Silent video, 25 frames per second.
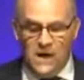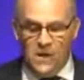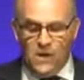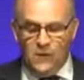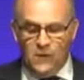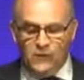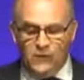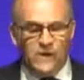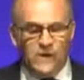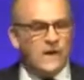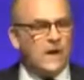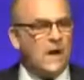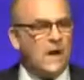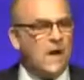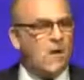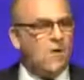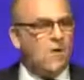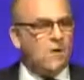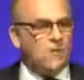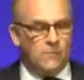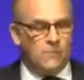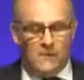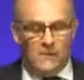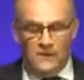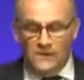and offer
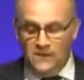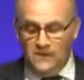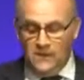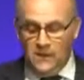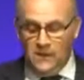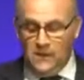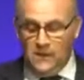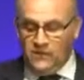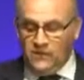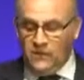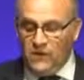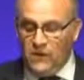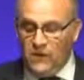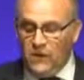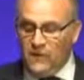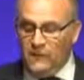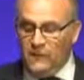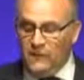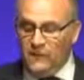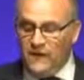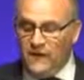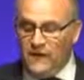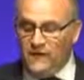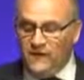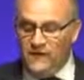encouragement to
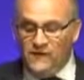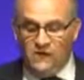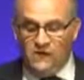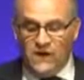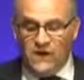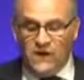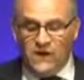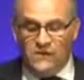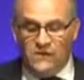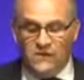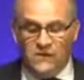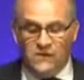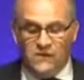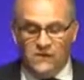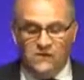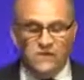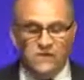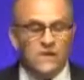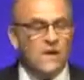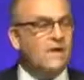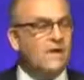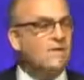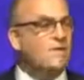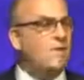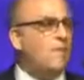those facing
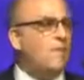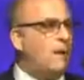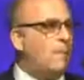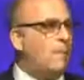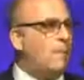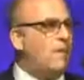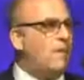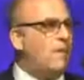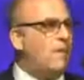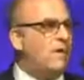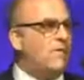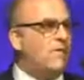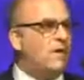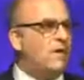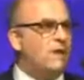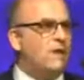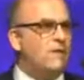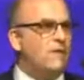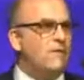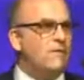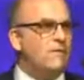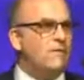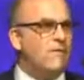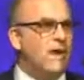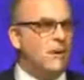challenges to
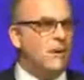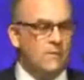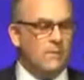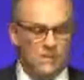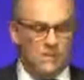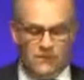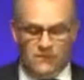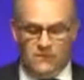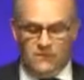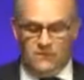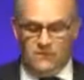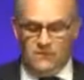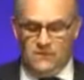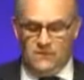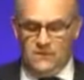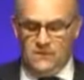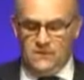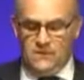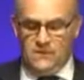democratic development.